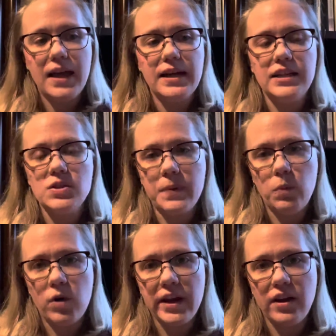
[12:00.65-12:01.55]
and he's been
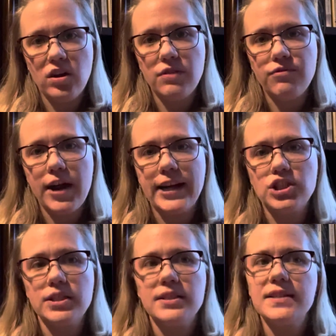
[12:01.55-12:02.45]
working on the
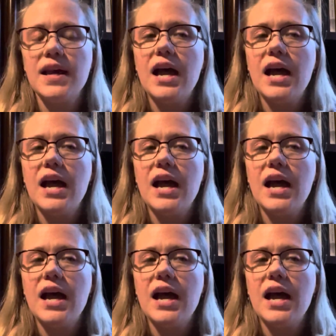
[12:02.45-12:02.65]
fractions.